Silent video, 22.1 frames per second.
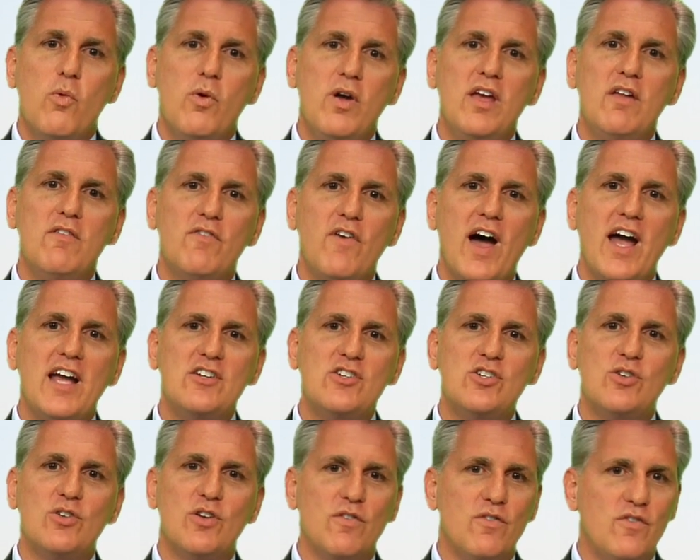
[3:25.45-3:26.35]
We
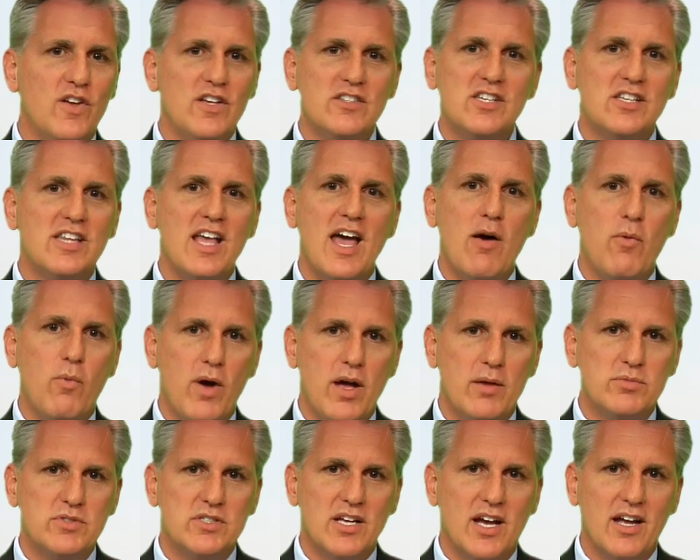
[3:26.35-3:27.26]
invite you to visit that
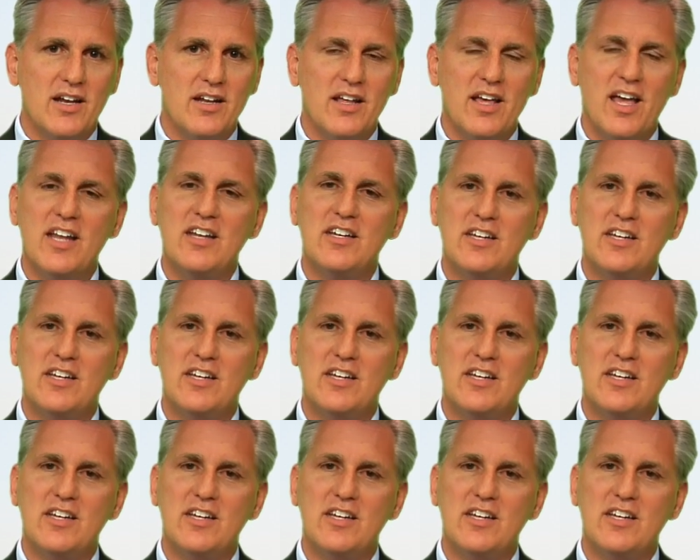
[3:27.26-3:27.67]
website